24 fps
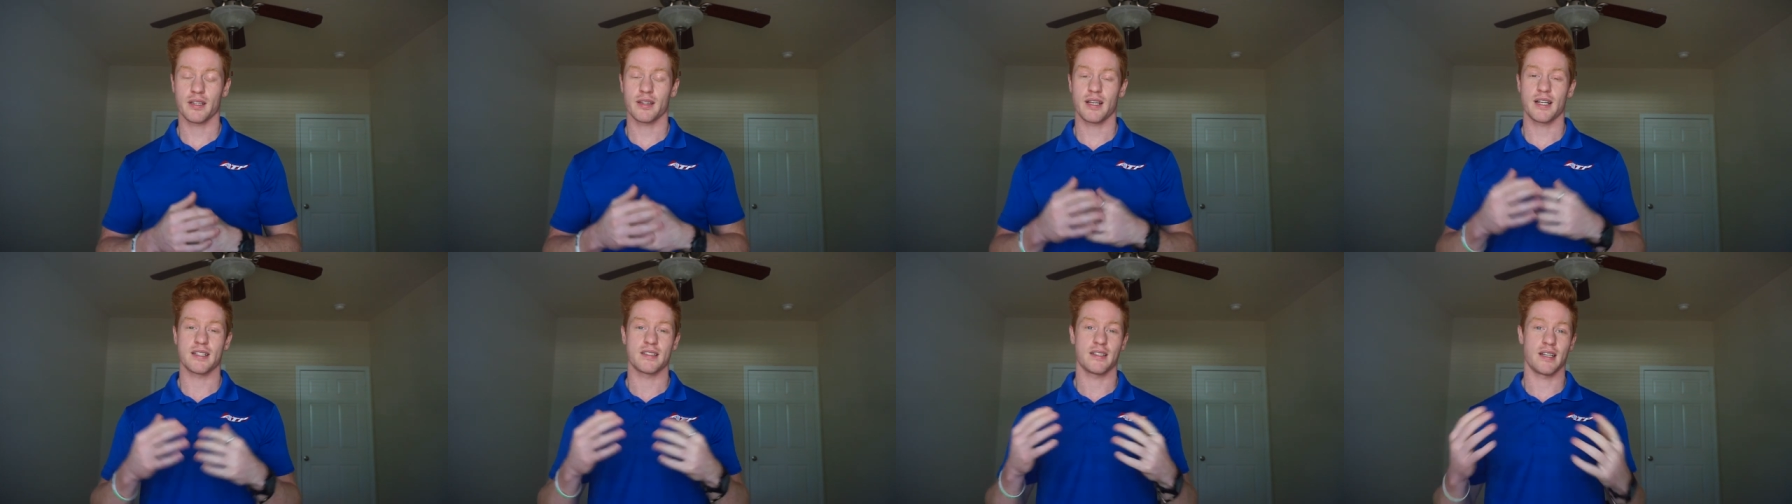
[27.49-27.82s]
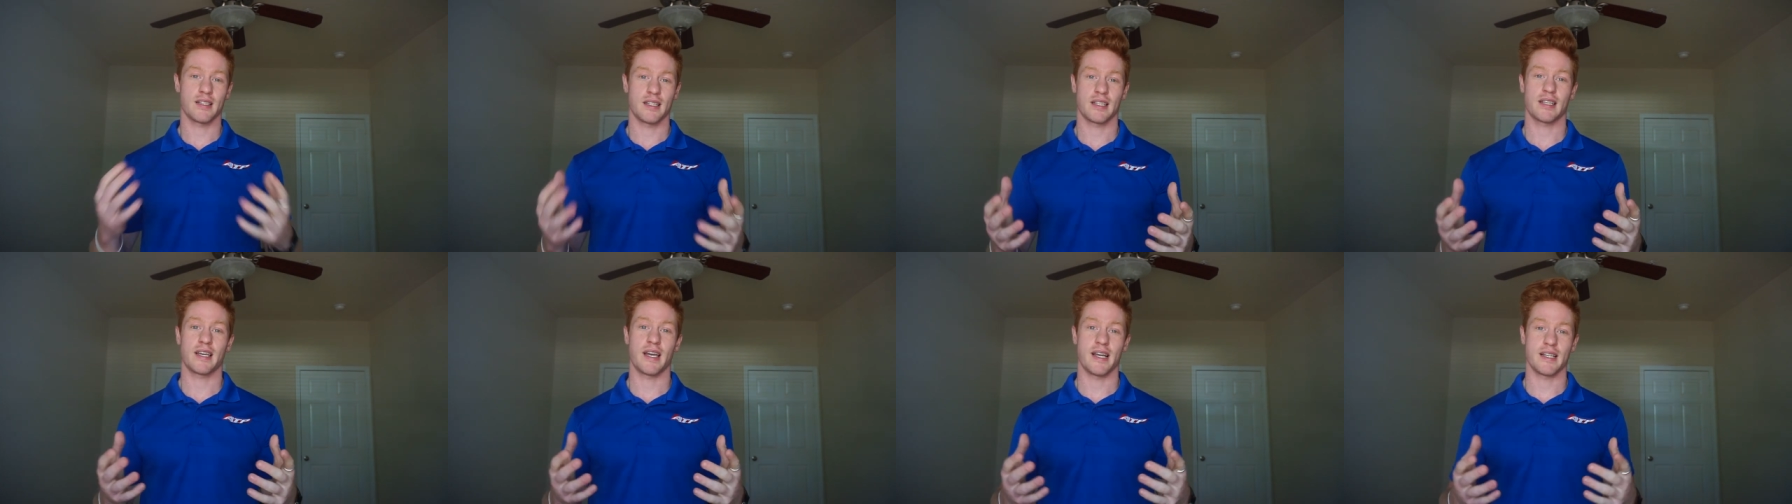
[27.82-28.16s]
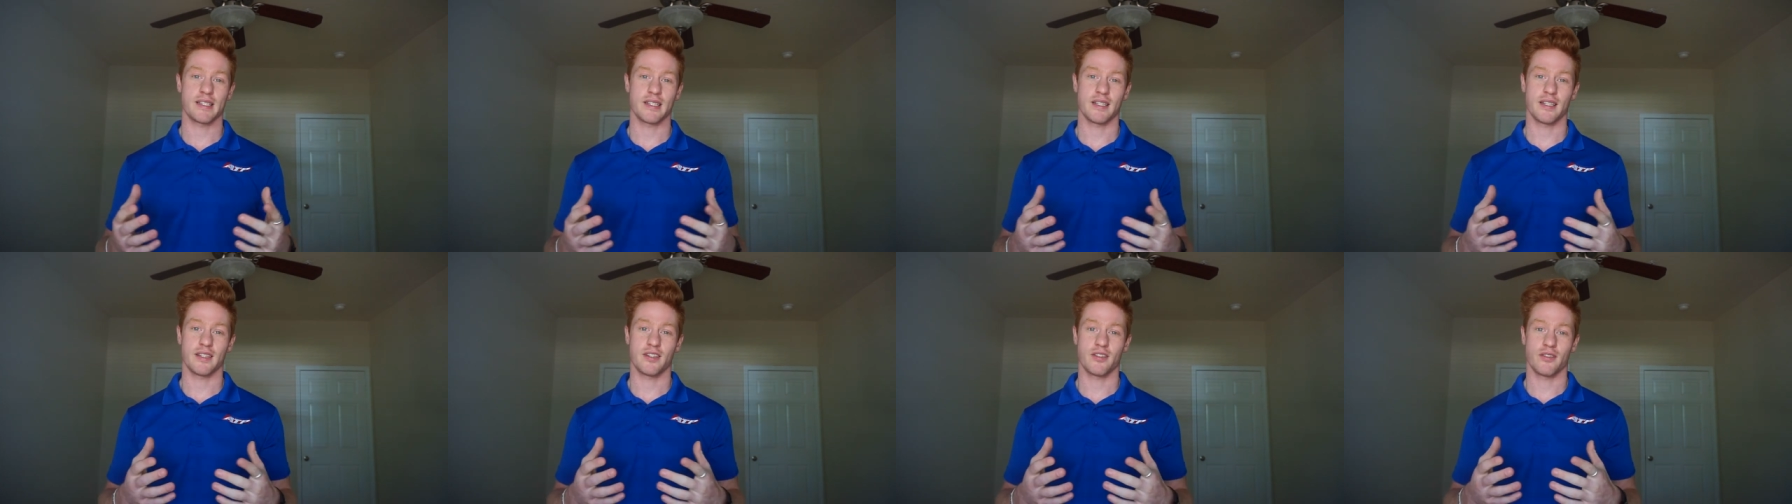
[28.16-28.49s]
that's not the
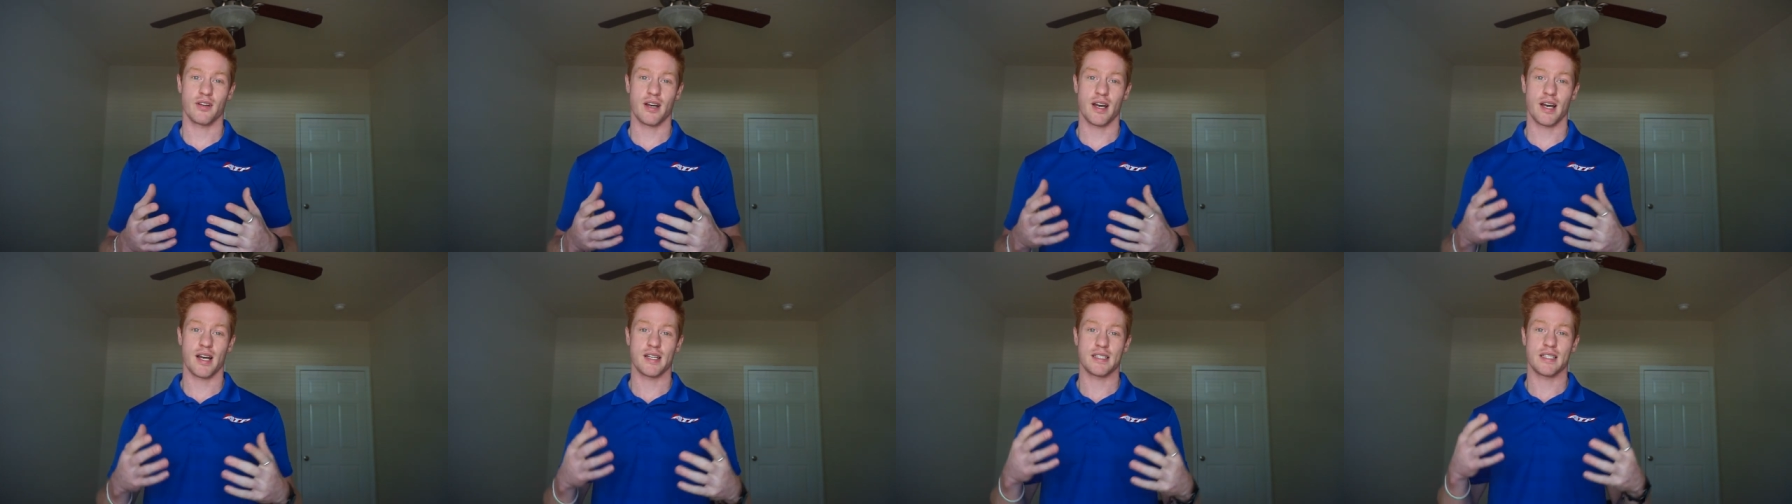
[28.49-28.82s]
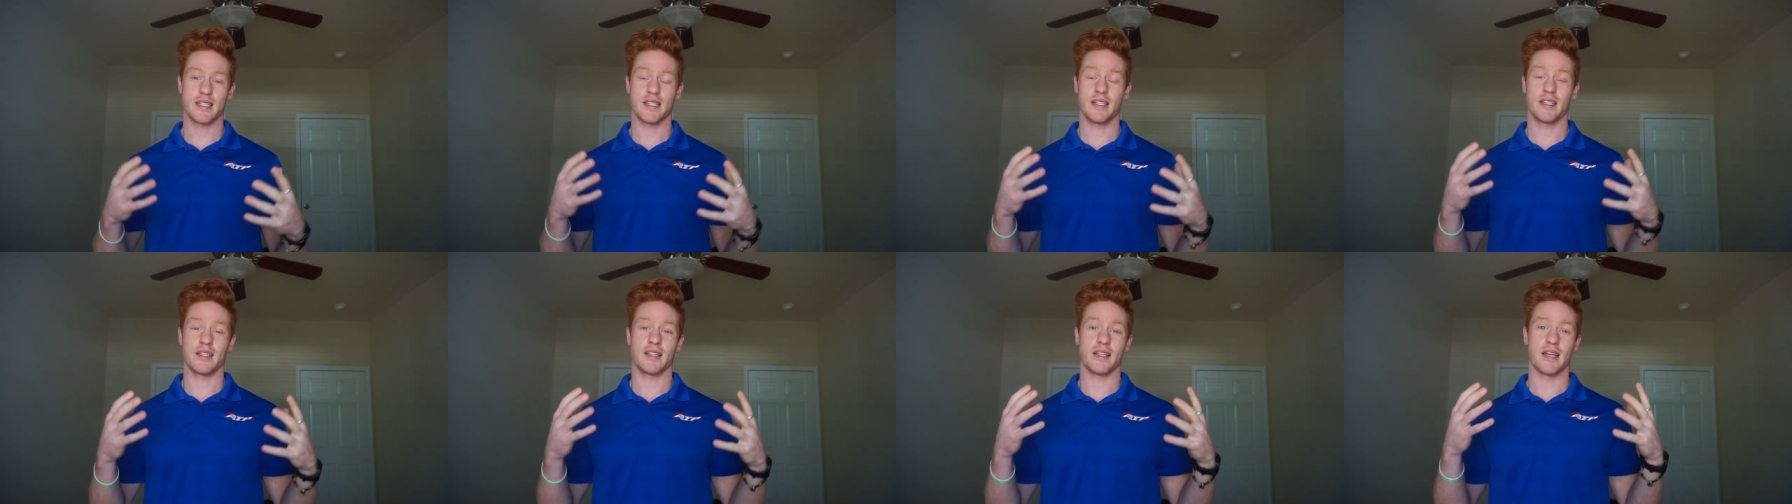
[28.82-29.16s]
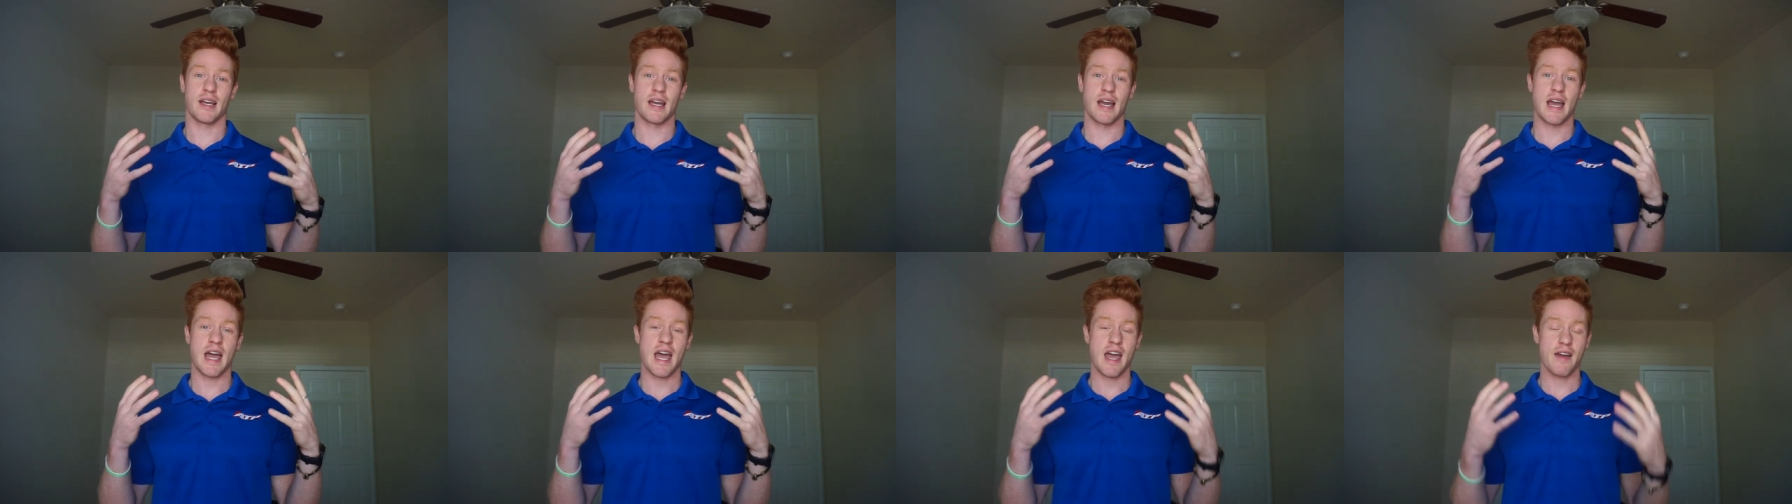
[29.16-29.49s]
case either, as in
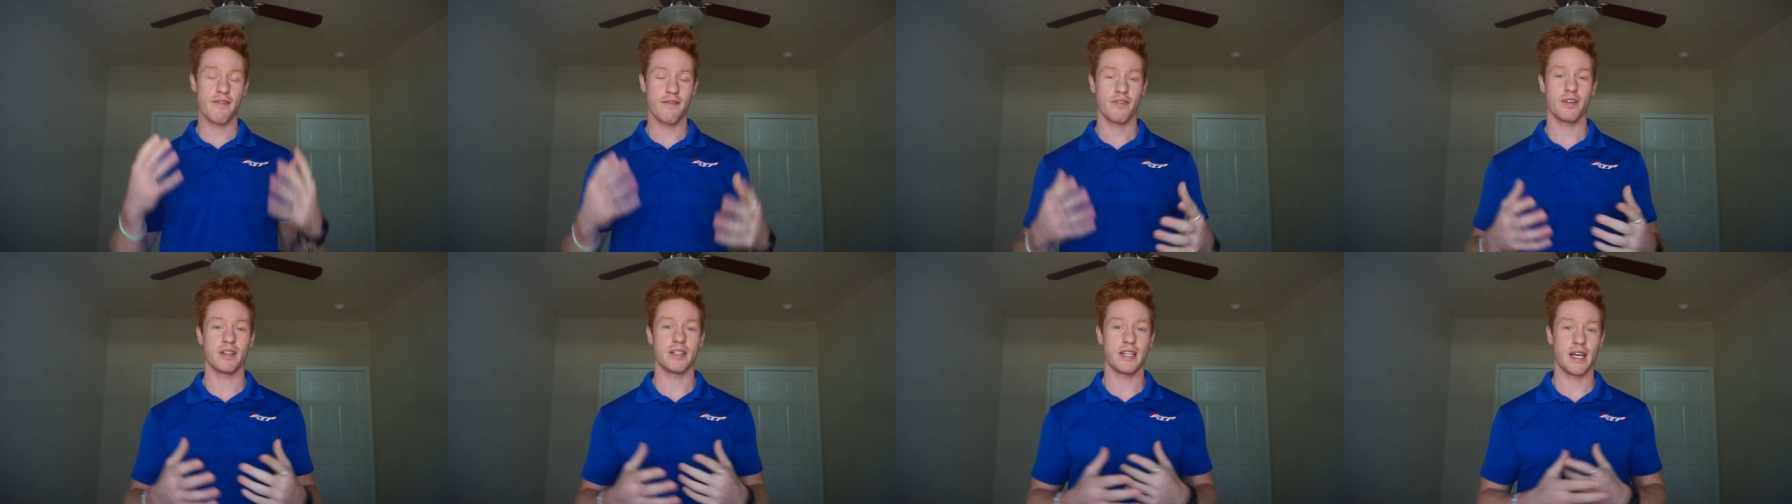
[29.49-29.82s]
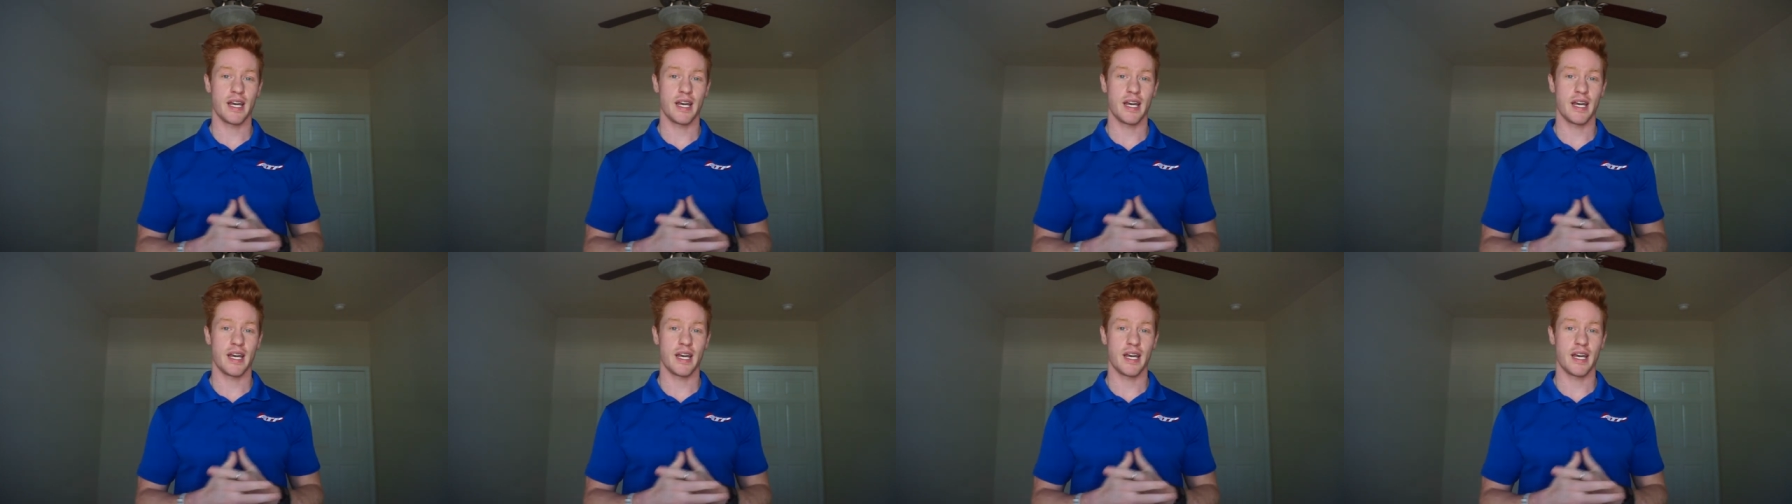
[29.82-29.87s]
every